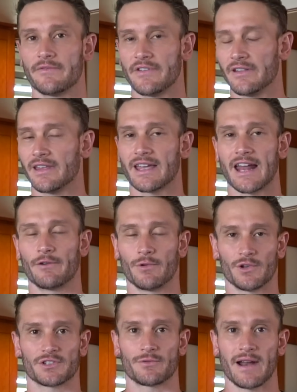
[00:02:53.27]
feeling kind of
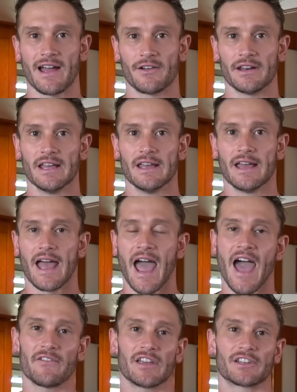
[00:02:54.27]
rolls around,
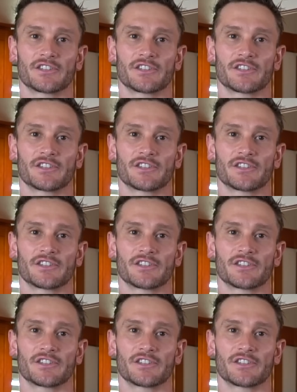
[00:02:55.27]
having a